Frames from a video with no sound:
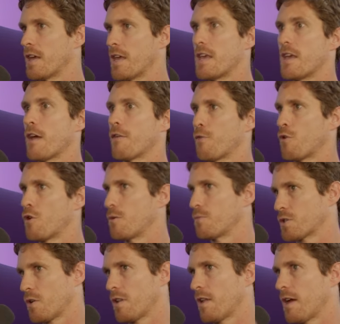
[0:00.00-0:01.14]
EA
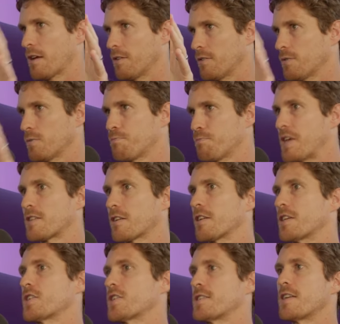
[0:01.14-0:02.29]
forums, or like basically
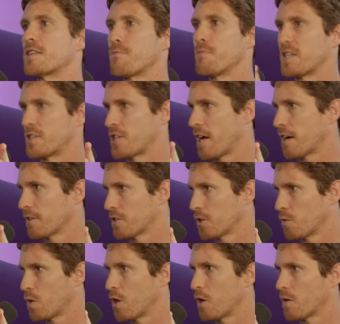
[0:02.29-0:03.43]
just sent a message out into the
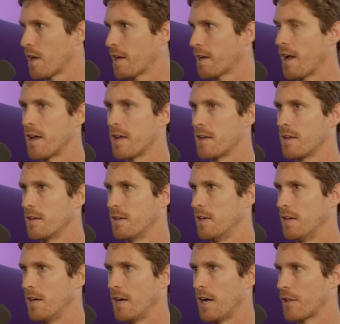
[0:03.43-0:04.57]
world like, hey,
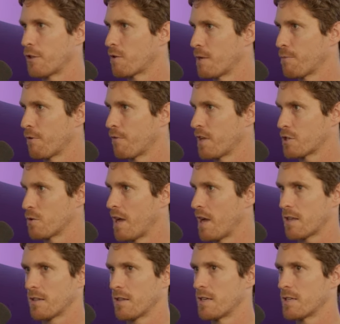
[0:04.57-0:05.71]
are there any professional
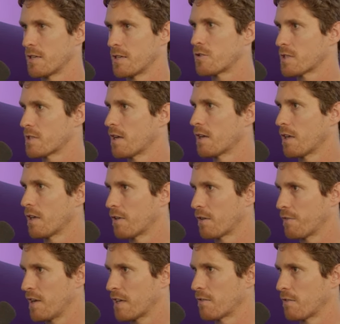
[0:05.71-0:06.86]
athletes interested in giving
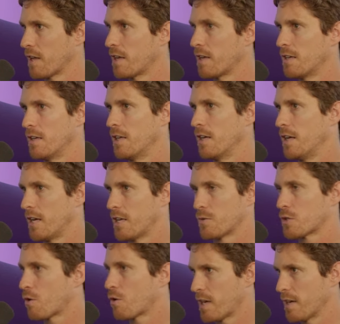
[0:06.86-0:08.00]
effectively? And it
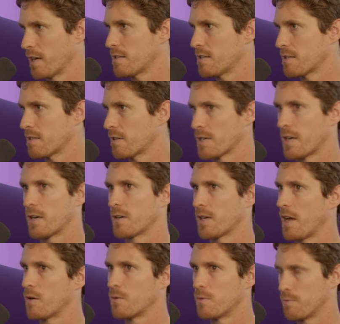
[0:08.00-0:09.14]
was cricket. I was like,
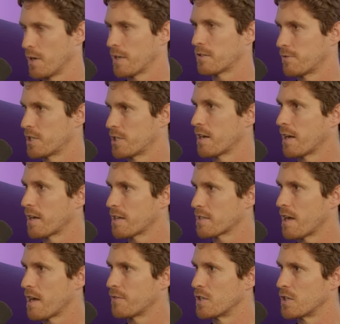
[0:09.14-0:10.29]
okay, well, shit, I guess
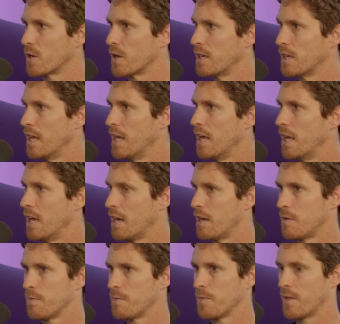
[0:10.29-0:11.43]
I have to do it.
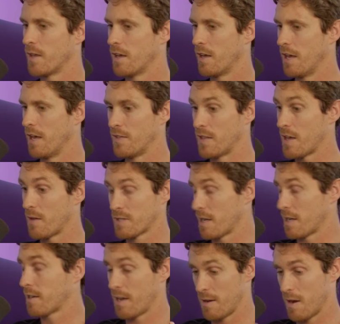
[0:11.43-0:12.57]
And then that was
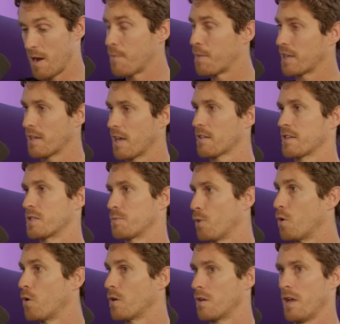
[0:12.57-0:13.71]
like, okay, high impact athletes
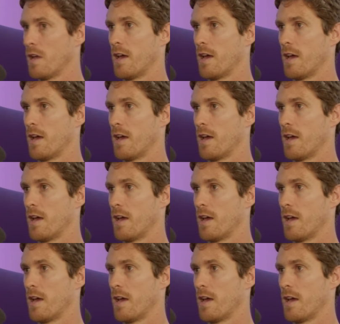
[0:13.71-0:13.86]
born.